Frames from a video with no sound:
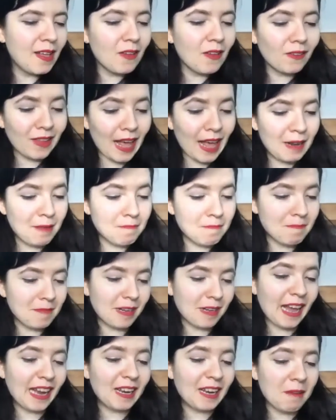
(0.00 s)
Then,
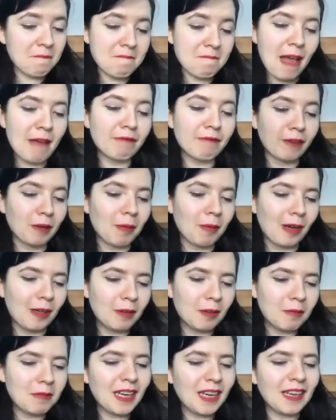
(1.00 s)
like
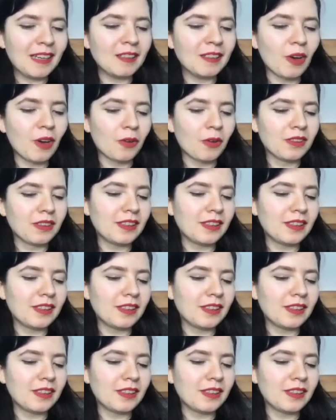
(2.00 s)
everyone, he'd gone